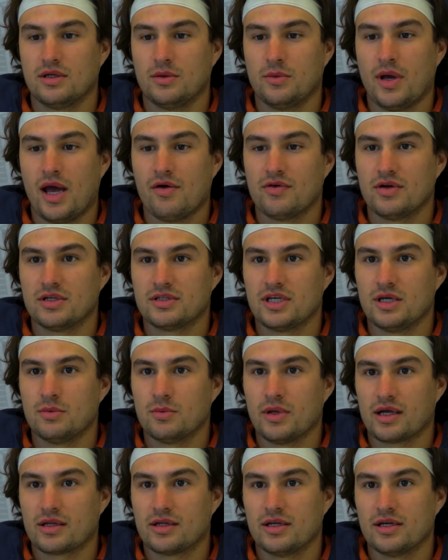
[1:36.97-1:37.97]
having a team
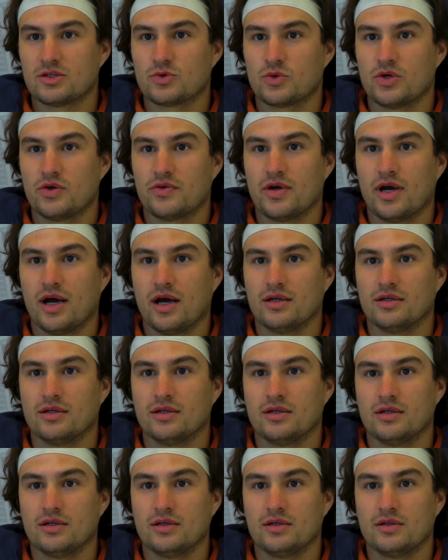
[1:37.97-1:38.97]
like this where you've got
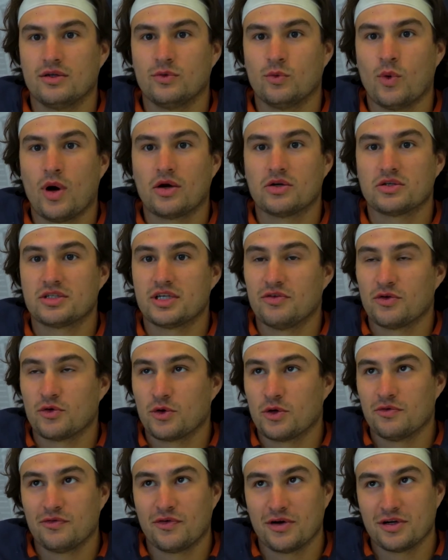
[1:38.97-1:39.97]
the wide receiver
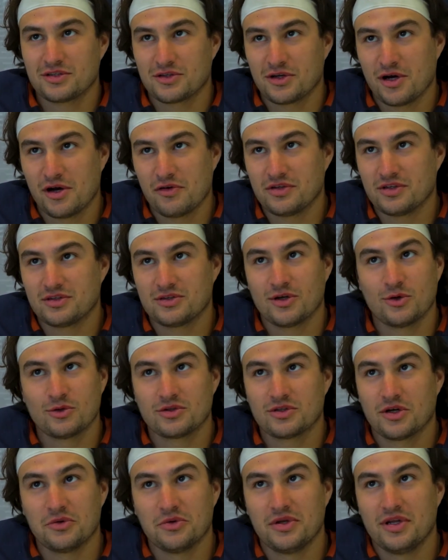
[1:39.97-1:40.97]
room, first off, is so,
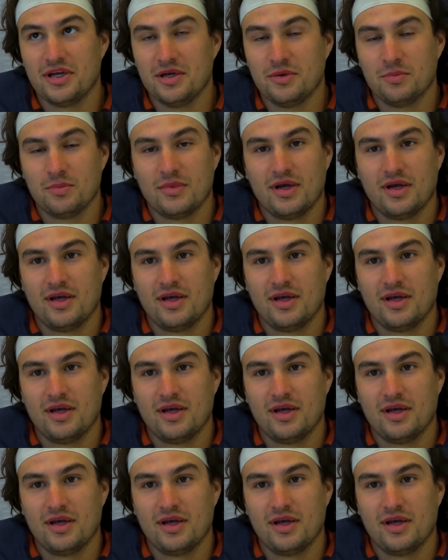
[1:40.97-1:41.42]
so deep.